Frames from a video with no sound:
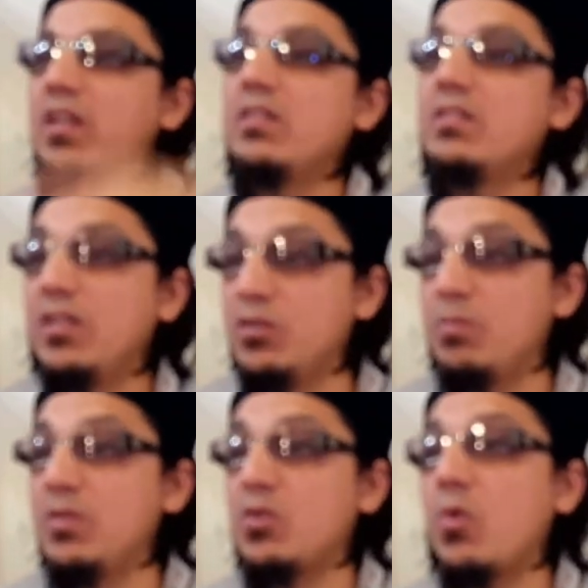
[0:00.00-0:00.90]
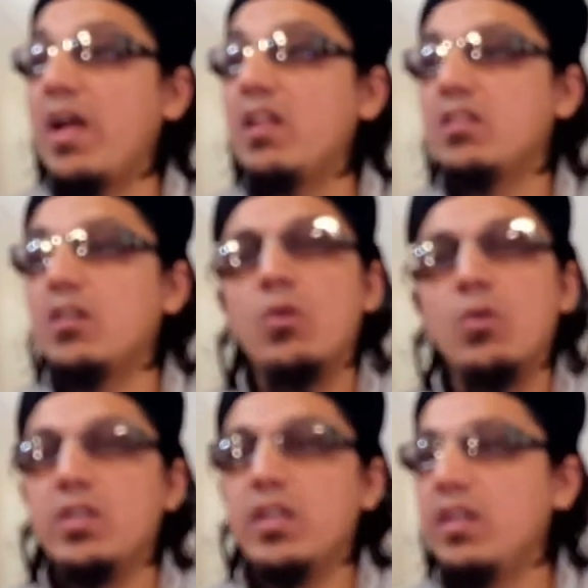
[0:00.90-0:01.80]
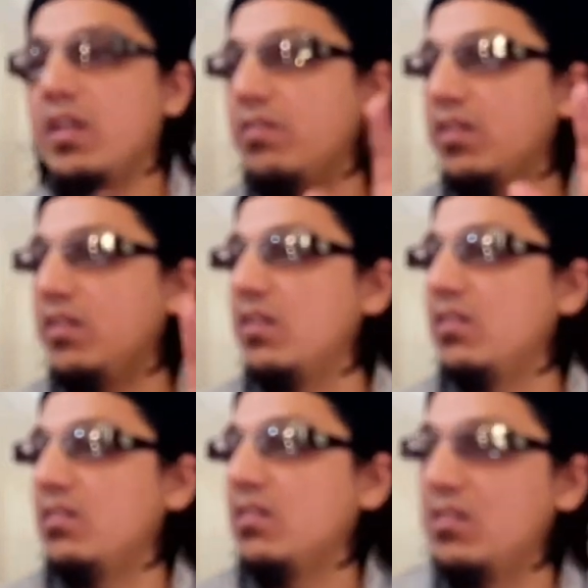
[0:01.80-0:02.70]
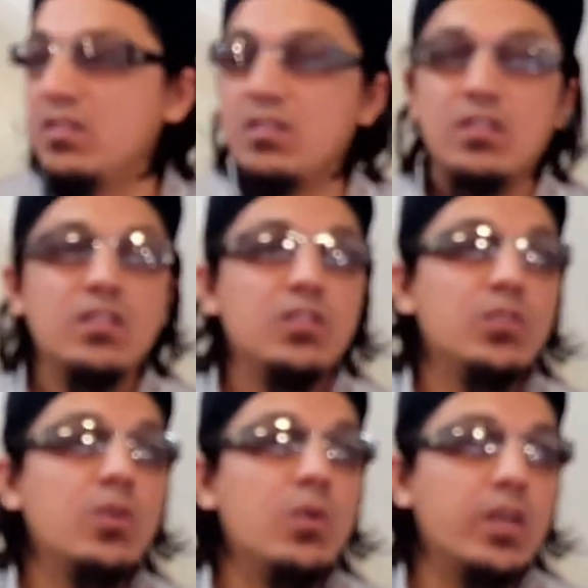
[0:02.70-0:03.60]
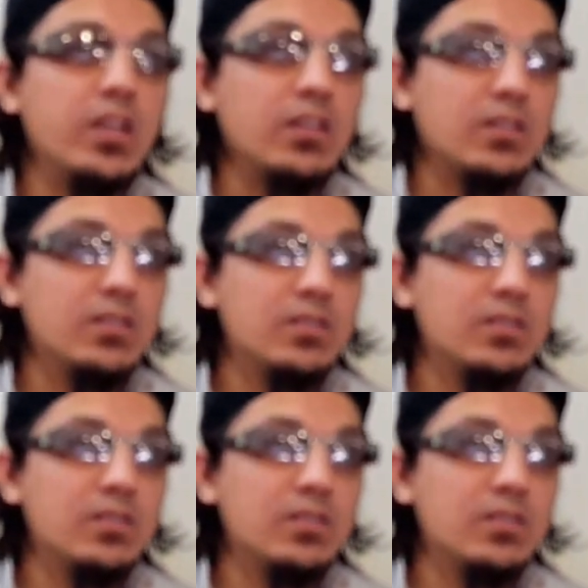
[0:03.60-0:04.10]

Then they used to be so healthy, whole day they never needed to go again.